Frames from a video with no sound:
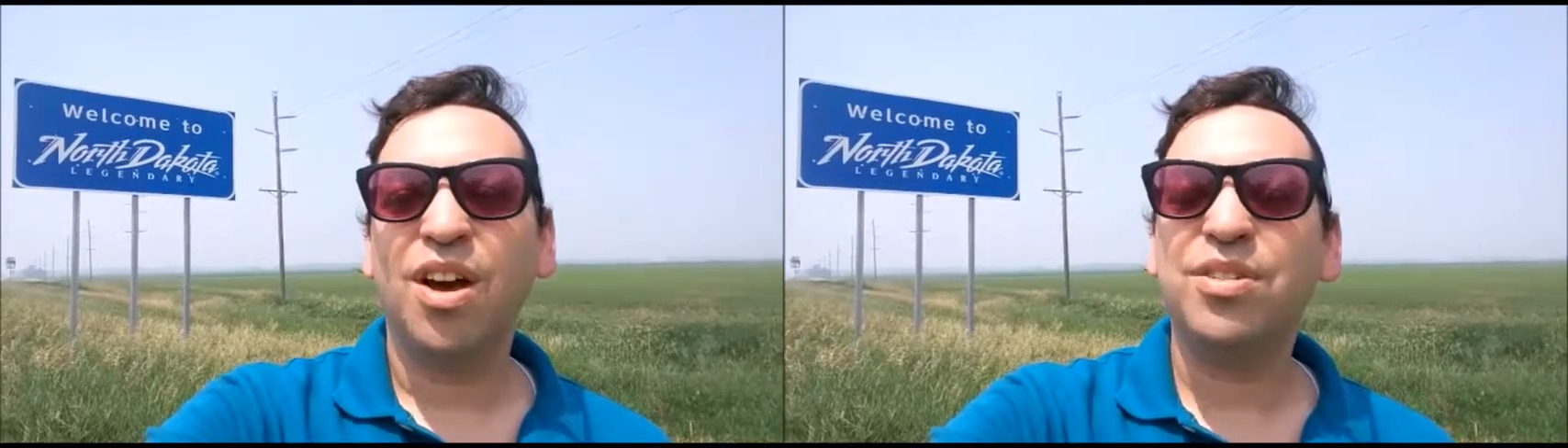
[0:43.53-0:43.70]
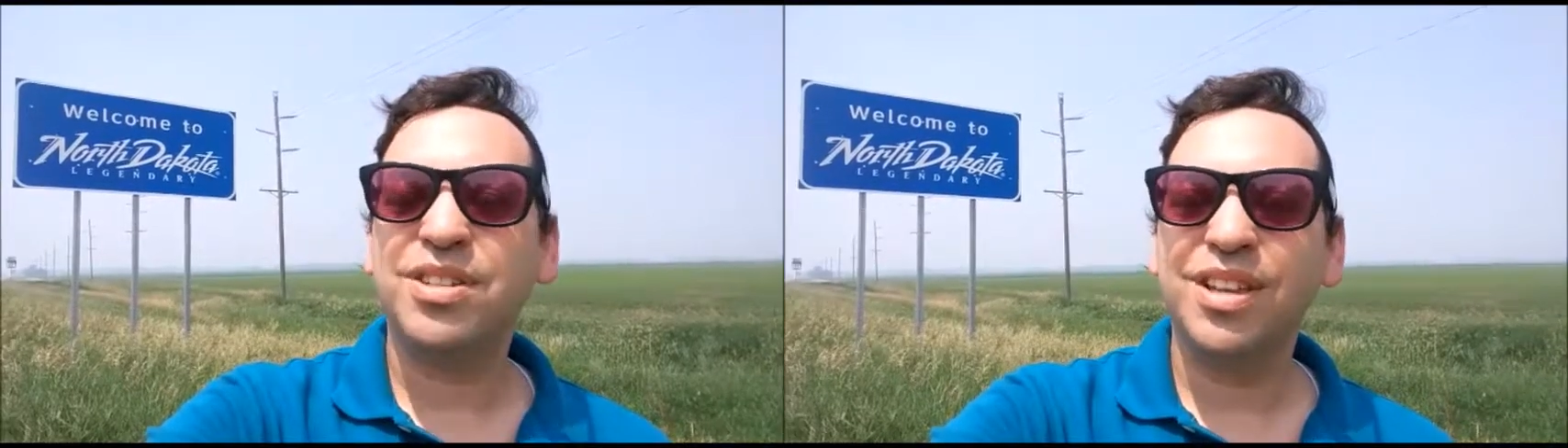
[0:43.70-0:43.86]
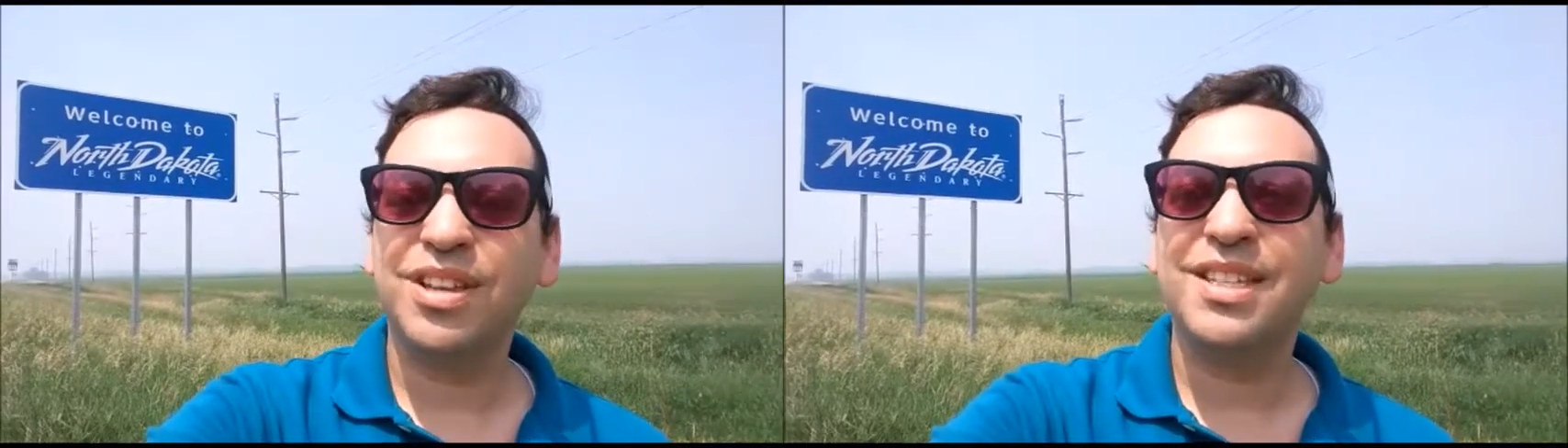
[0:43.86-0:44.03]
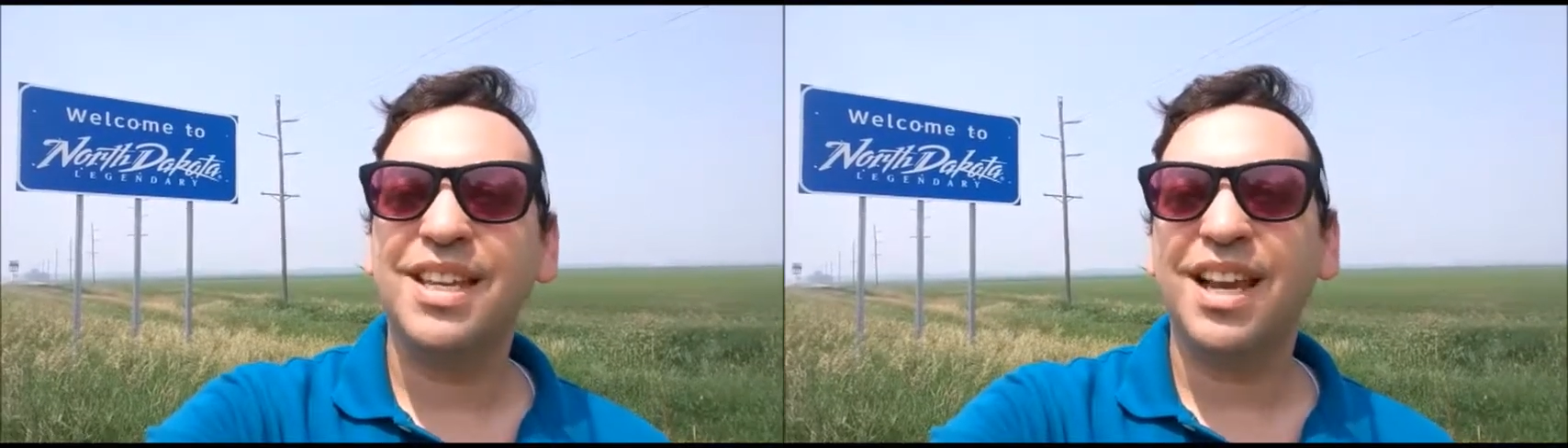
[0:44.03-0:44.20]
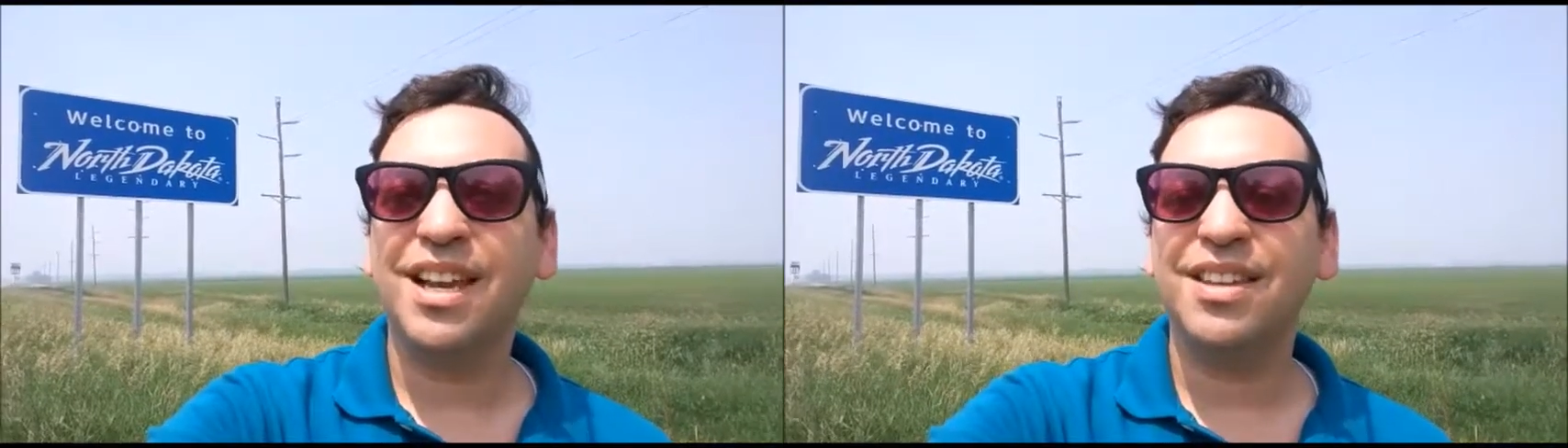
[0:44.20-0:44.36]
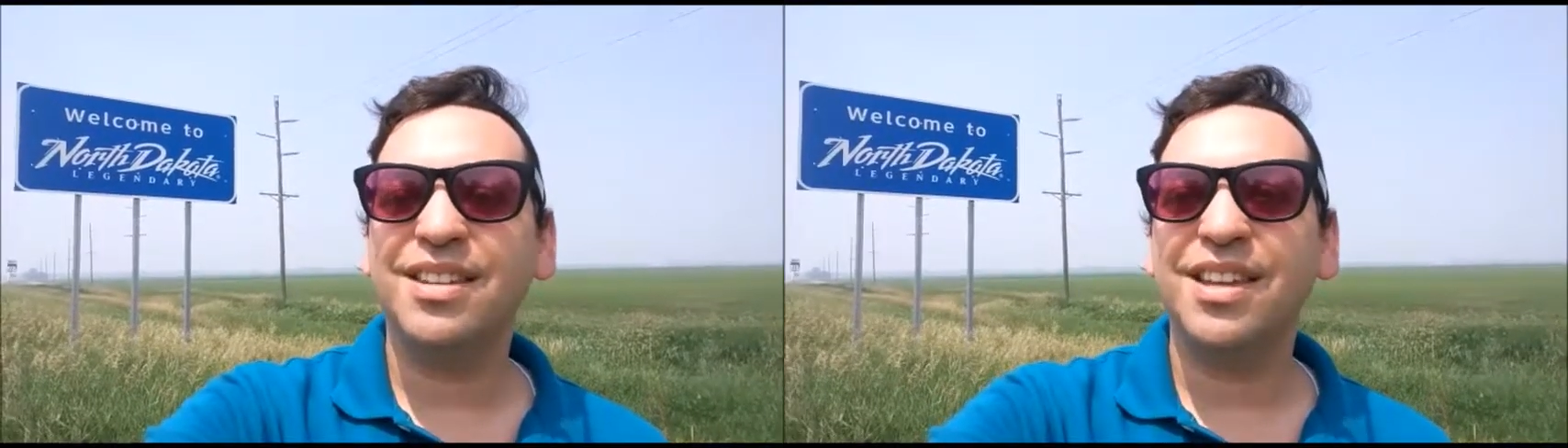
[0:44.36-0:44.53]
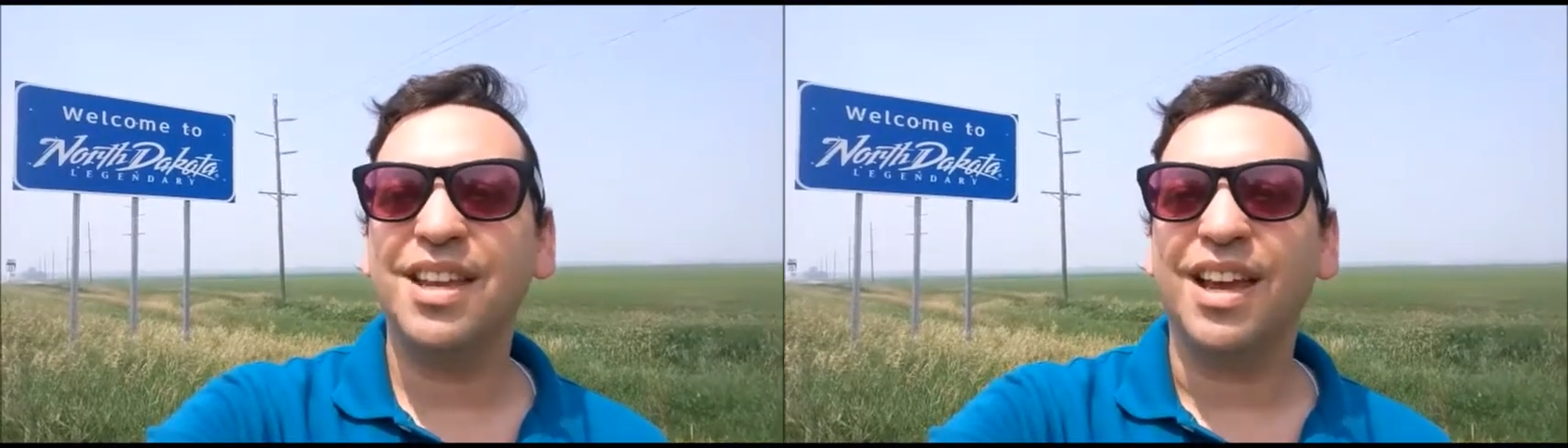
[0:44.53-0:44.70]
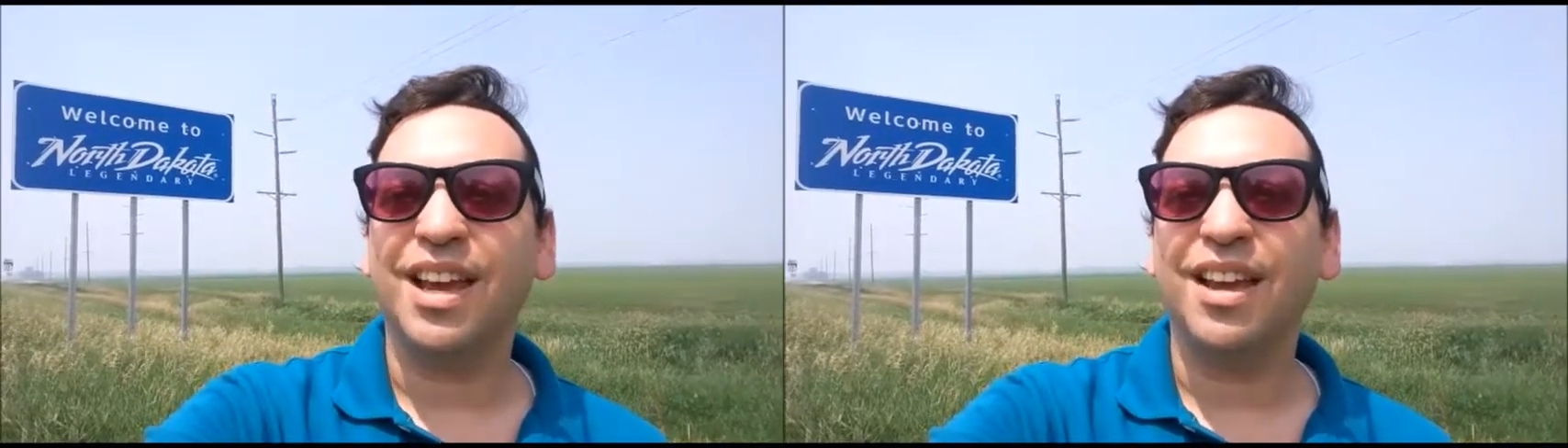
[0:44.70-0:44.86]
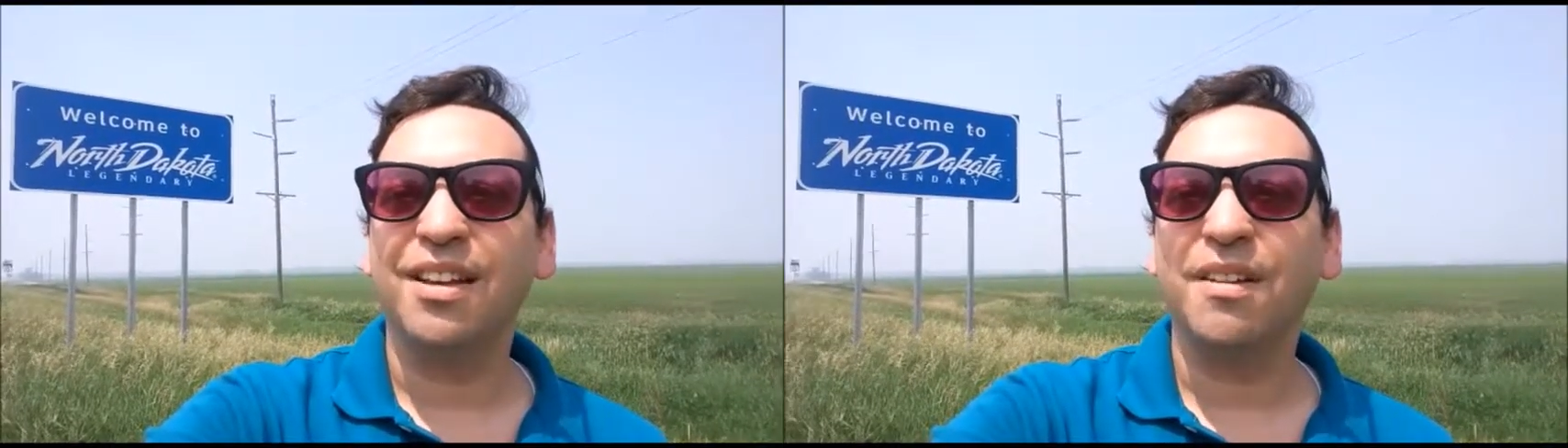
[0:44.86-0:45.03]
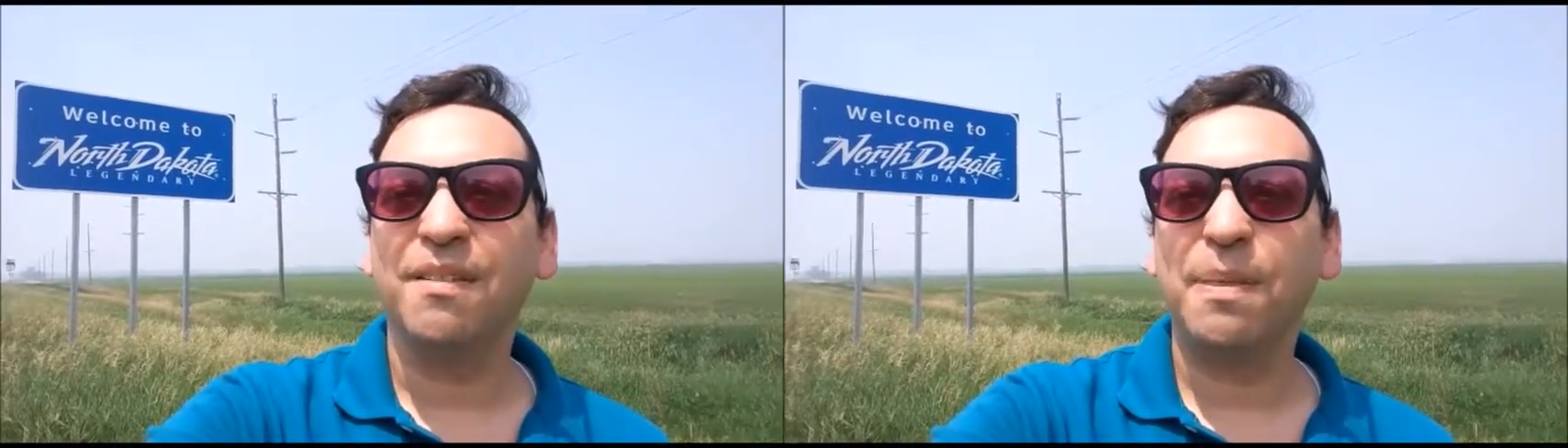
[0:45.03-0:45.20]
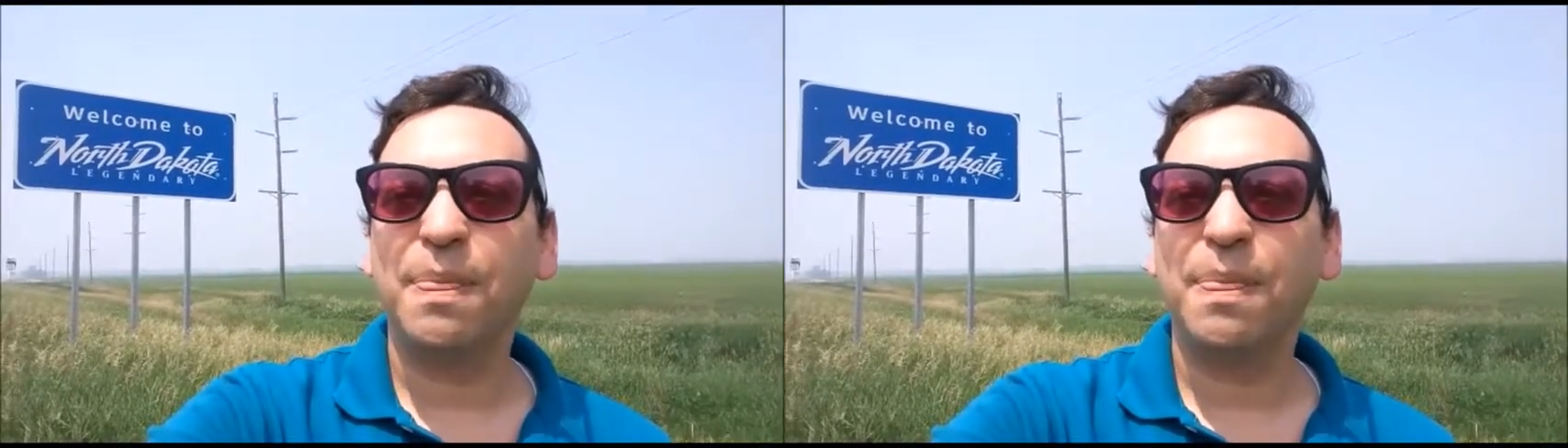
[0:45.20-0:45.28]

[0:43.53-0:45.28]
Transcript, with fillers: are still sitting in the sink.